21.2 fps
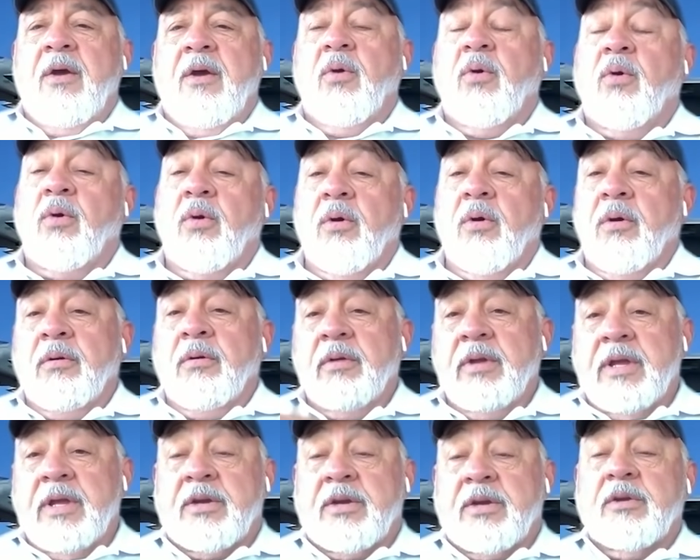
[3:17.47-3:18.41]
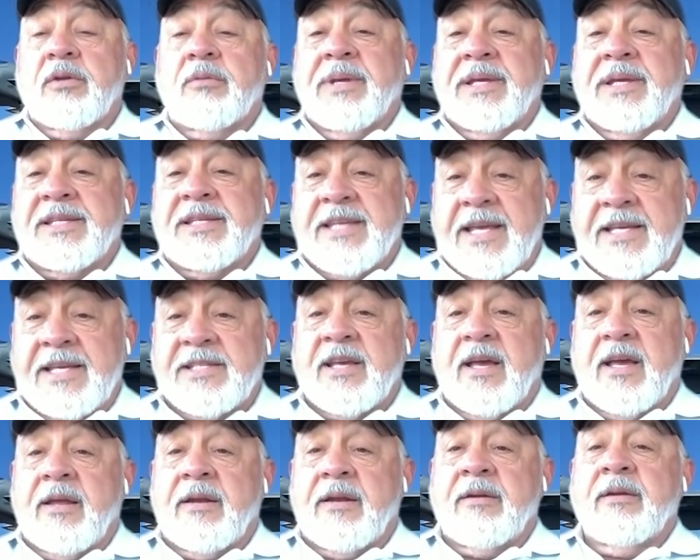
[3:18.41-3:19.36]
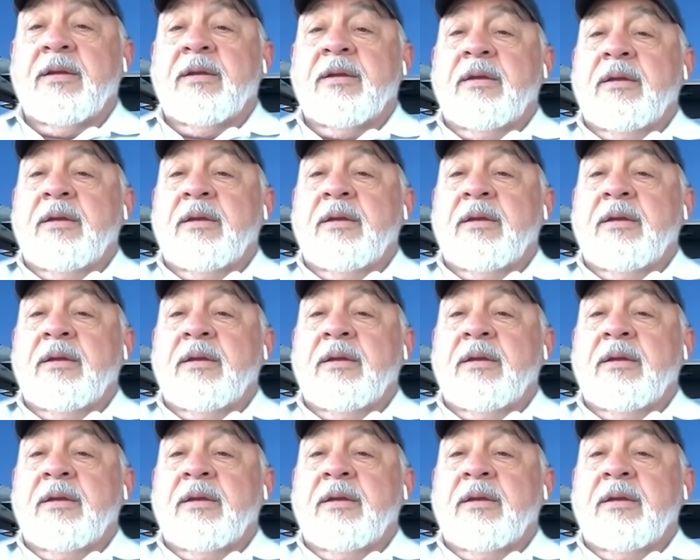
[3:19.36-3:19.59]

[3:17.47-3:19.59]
or it could be Cesar,